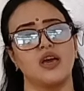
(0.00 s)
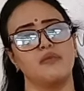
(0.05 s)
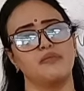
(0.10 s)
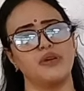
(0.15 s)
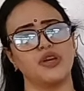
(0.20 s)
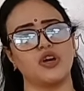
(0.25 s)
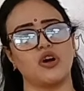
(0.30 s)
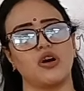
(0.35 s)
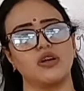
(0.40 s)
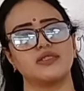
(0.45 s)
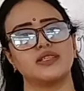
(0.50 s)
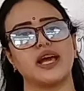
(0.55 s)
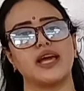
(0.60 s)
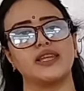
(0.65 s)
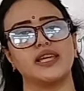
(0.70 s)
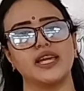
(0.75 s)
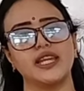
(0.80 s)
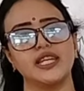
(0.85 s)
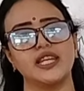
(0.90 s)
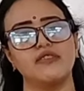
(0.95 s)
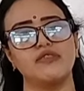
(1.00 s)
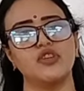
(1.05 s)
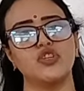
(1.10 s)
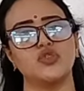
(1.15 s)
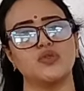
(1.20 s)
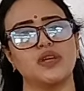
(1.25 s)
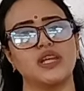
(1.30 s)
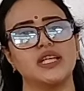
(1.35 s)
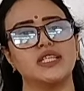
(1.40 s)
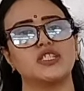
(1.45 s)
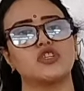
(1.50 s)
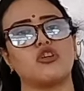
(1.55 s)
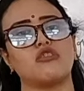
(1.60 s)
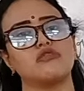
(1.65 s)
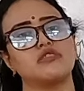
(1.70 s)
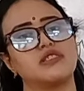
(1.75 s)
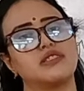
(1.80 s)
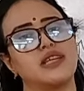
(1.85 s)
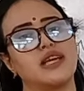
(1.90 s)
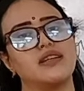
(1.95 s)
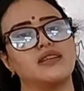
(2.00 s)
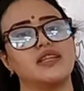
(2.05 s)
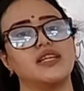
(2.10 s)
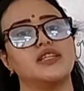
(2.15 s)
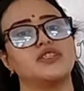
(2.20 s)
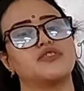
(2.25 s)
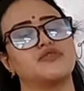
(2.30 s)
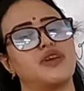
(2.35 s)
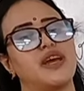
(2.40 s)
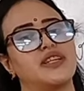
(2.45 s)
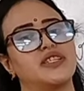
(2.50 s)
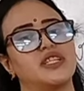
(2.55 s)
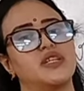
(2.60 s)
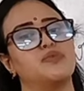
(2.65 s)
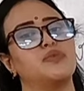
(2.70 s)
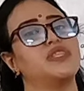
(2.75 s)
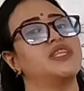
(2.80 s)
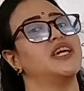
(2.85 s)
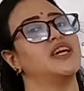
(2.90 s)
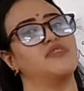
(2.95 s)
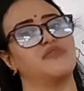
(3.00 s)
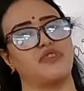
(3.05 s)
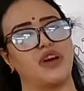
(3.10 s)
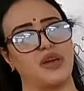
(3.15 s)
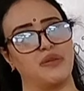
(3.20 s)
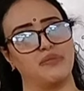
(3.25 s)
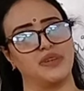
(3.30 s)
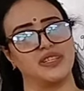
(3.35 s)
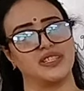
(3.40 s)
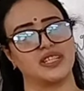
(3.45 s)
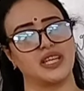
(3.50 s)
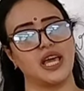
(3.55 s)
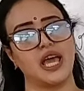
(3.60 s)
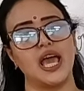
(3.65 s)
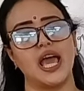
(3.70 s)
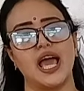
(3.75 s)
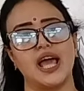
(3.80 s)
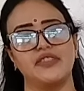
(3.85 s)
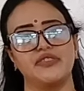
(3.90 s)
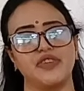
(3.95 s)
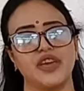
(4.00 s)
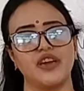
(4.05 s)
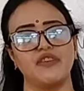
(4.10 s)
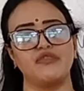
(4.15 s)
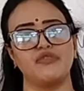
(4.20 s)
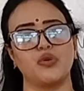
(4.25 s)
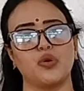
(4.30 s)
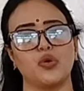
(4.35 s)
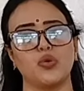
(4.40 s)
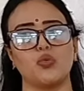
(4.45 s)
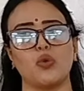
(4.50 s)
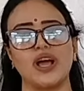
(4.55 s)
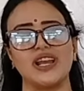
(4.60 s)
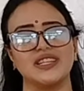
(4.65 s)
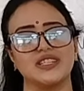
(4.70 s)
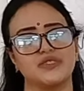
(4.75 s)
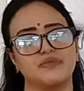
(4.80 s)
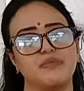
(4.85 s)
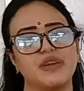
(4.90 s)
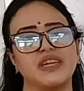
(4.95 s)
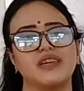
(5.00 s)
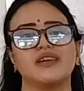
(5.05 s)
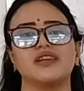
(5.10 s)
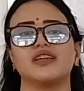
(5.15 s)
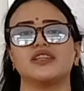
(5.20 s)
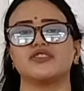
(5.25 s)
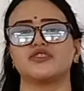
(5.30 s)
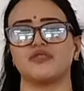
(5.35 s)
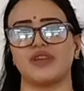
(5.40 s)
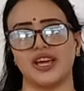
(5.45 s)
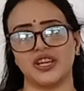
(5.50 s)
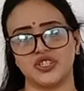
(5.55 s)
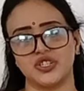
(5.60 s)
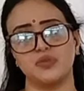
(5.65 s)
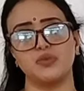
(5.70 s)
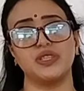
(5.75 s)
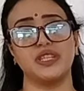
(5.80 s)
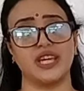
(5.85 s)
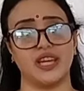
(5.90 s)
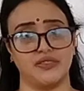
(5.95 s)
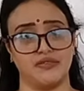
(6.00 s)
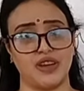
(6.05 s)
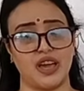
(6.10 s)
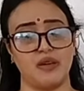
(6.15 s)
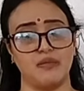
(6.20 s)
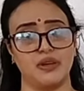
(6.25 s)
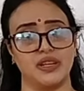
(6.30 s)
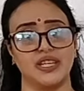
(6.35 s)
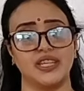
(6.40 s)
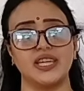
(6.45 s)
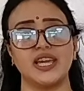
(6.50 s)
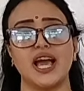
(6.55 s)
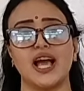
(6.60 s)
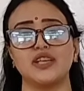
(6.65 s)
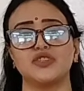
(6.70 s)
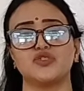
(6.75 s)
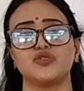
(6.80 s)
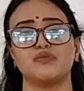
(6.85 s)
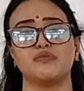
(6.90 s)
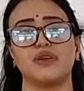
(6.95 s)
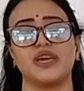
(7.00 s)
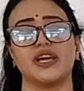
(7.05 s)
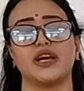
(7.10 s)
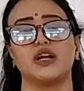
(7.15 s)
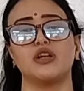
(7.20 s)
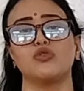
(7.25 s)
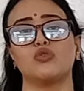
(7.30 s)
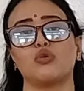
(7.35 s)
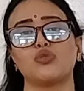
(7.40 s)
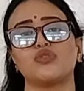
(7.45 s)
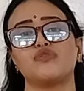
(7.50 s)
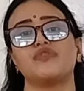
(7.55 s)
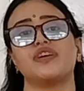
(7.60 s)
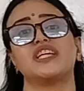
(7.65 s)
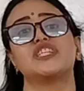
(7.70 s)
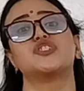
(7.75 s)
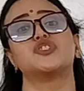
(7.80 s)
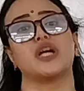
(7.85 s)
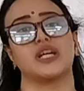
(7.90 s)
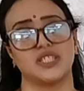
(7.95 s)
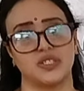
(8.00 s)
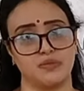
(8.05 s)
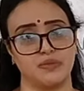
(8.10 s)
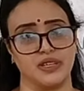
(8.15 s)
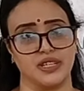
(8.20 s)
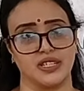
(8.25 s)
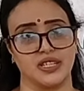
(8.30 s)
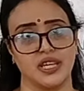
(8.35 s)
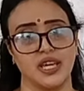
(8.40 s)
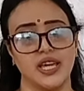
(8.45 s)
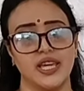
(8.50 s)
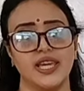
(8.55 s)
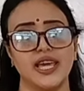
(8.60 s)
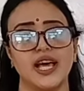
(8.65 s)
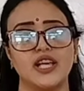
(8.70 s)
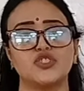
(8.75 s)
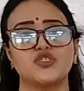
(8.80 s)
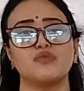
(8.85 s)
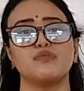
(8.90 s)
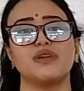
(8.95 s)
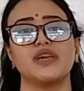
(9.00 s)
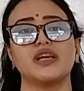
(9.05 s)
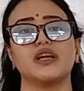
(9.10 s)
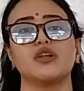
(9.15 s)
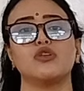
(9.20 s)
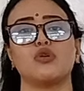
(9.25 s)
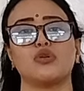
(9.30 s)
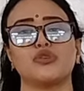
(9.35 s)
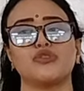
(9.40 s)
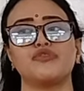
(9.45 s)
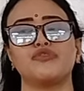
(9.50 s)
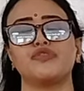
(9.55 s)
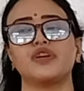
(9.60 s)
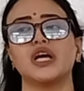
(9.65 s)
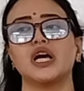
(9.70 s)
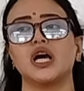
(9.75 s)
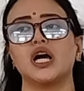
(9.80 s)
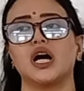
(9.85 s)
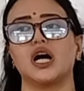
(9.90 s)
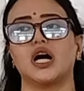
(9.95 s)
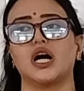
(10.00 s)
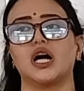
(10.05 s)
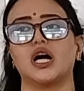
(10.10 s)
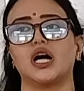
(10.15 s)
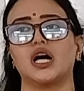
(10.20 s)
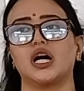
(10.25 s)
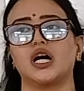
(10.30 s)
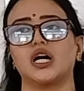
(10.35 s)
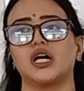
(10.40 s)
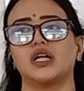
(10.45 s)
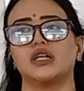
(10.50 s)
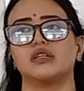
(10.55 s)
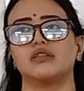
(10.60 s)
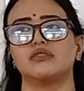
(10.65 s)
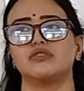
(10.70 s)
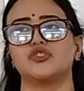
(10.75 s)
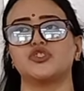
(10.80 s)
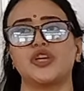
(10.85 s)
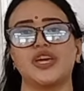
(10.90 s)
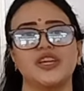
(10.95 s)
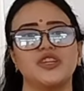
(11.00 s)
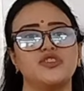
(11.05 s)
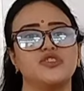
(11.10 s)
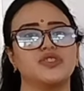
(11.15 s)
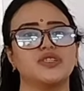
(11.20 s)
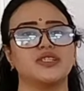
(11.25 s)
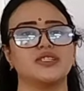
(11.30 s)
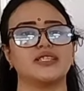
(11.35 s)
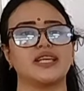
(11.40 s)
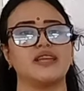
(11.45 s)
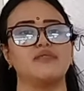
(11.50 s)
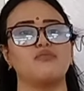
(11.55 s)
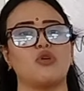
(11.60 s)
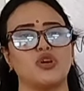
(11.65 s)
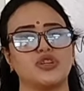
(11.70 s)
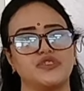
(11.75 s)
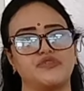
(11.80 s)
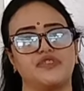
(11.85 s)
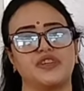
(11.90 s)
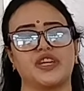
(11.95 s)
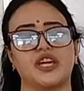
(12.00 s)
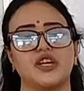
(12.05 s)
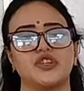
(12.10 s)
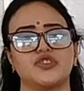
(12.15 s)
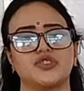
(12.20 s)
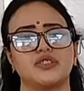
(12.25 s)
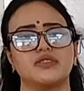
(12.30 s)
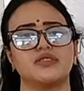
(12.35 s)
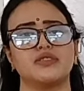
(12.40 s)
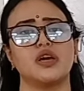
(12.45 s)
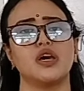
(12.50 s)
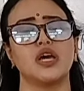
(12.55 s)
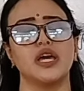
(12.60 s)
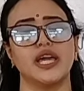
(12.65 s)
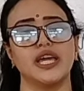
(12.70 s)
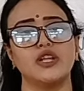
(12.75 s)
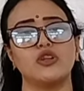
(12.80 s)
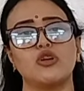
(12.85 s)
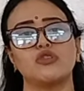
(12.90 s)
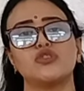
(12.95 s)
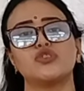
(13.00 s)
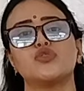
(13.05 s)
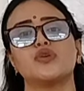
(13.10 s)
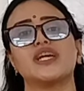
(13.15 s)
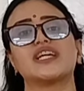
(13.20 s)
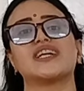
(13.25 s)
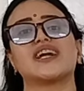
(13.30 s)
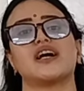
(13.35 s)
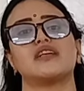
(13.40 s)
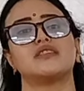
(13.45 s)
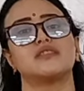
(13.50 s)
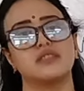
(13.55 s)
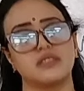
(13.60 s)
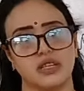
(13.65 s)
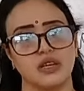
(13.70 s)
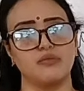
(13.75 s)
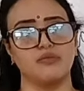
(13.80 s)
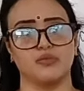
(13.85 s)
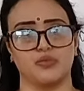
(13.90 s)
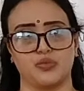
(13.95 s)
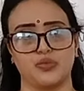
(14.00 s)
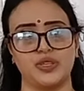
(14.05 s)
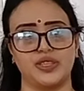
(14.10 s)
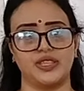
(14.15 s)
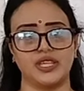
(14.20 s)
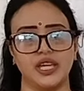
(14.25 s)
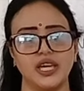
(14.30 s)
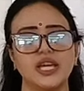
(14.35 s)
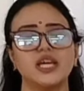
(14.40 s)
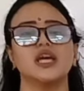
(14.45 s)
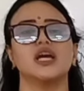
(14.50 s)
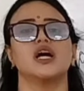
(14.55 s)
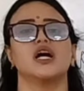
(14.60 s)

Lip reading: because an individual is constantly interacting with the environment, and therefore while making interaction with the environment, he has to make a lot of adjustment. He has to make a lot of changes and modifications in order to accustom with the